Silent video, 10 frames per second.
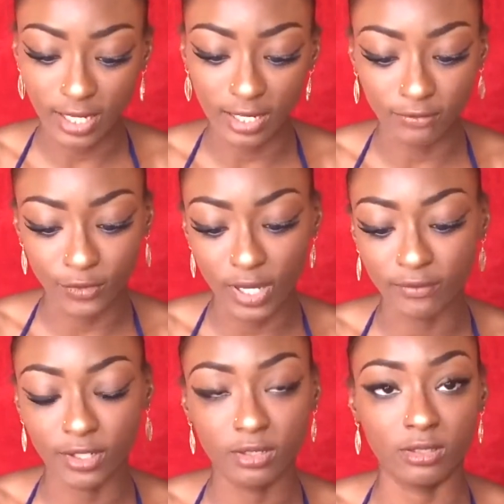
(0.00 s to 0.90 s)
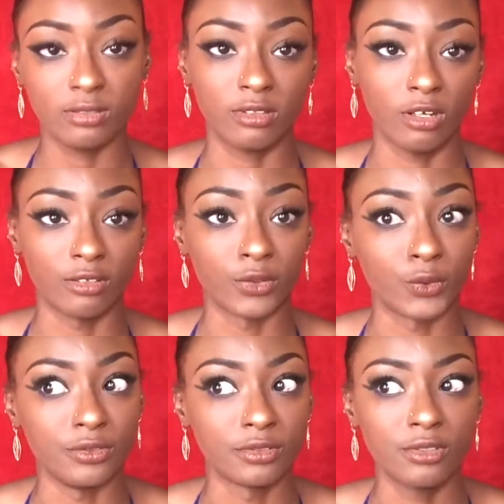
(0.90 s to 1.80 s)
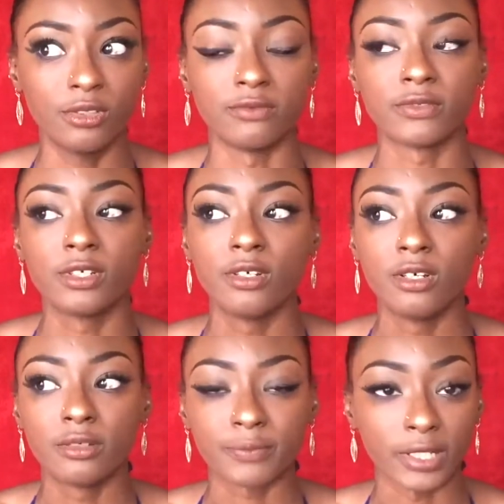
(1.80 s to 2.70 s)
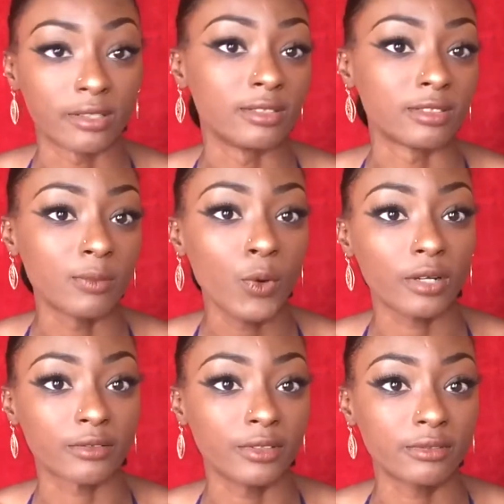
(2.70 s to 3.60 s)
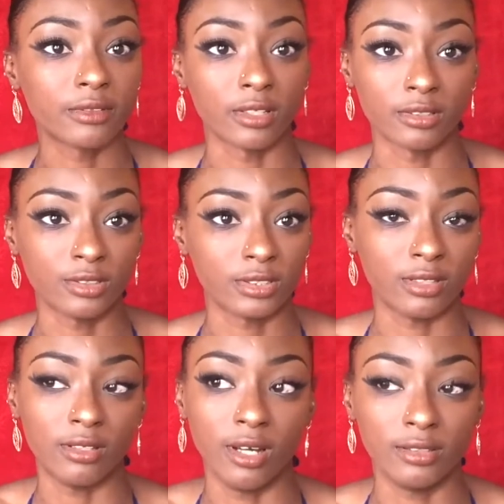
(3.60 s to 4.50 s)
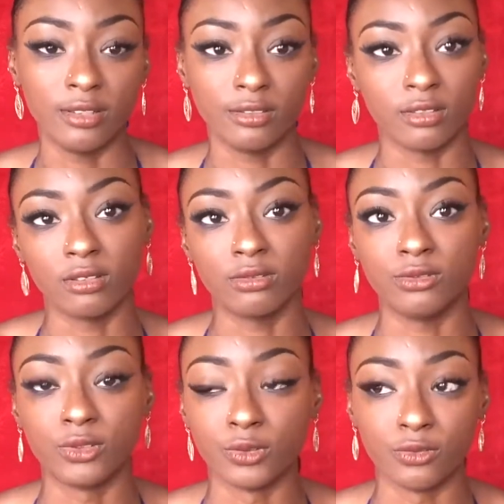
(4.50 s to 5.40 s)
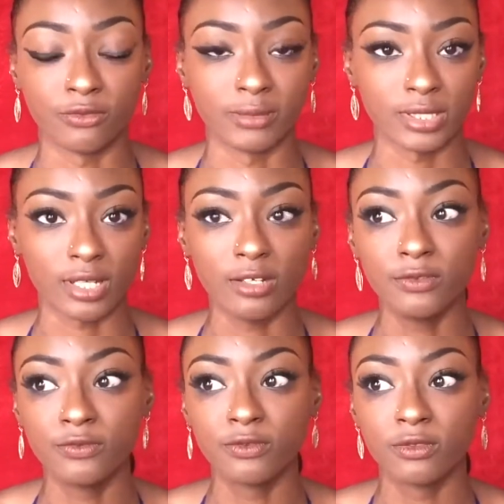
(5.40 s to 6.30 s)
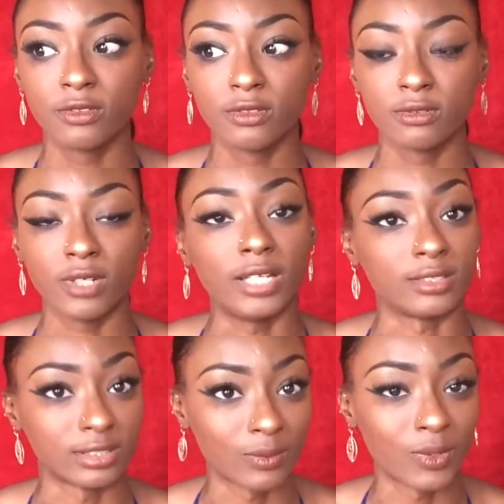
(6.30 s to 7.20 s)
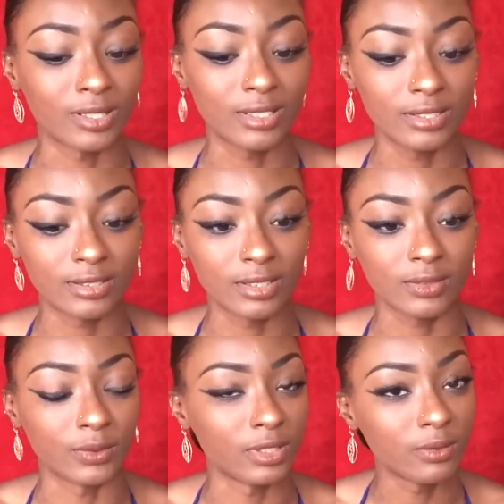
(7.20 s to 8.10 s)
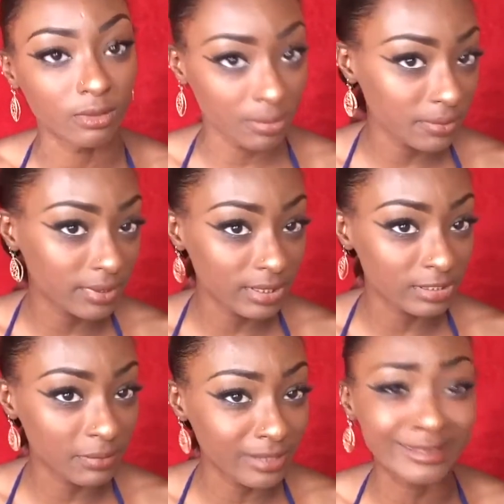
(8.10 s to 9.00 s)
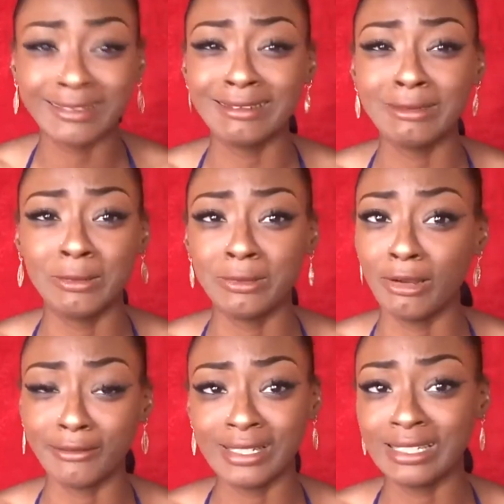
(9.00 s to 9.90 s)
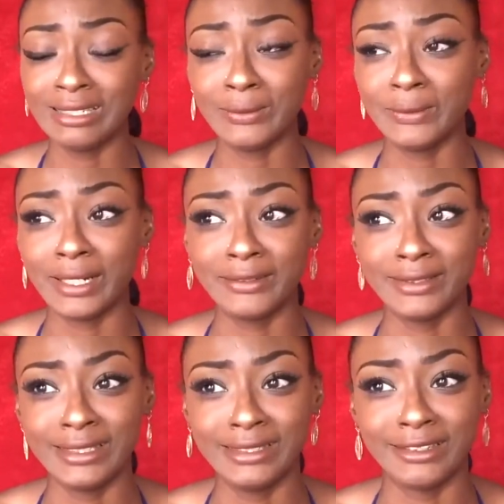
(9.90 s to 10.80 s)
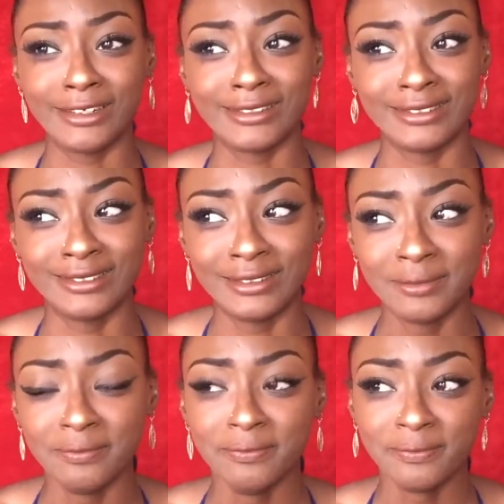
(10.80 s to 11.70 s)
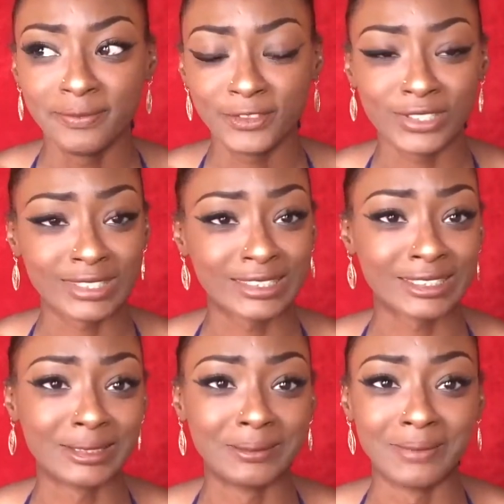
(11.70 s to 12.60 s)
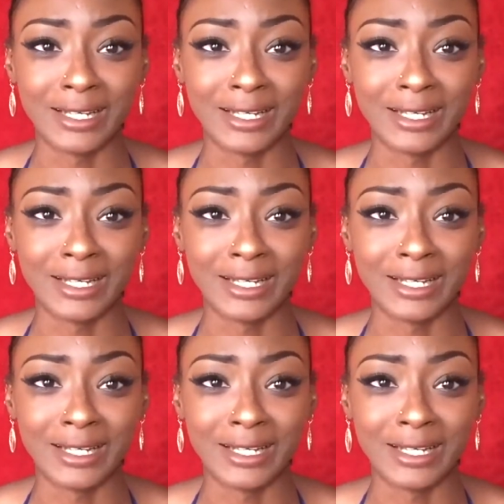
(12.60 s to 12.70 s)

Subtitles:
Have you ever cooked on a coal stove? I can somewhat cook, like I just said, I had to learn how to do cuckoo for myself. I could somewhat cook. Will I want people to taste my cooking? No, not really. No, I don't need y'all criticism.